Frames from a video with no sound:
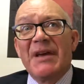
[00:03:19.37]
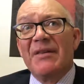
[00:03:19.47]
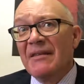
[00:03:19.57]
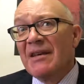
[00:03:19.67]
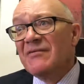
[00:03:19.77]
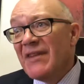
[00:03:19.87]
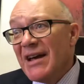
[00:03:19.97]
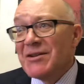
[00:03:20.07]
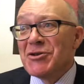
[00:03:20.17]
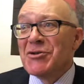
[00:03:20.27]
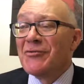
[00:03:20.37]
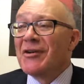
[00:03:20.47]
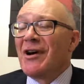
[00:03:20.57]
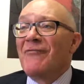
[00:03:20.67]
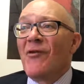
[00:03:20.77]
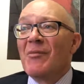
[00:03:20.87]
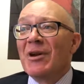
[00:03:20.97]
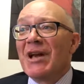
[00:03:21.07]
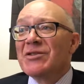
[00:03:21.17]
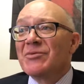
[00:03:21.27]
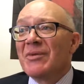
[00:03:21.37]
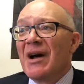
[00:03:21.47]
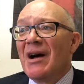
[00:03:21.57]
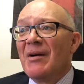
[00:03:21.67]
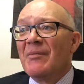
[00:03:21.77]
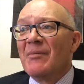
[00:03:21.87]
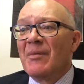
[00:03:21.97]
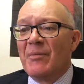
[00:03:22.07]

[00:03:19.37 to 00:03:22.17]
Now, the advantage of an, a formalized um,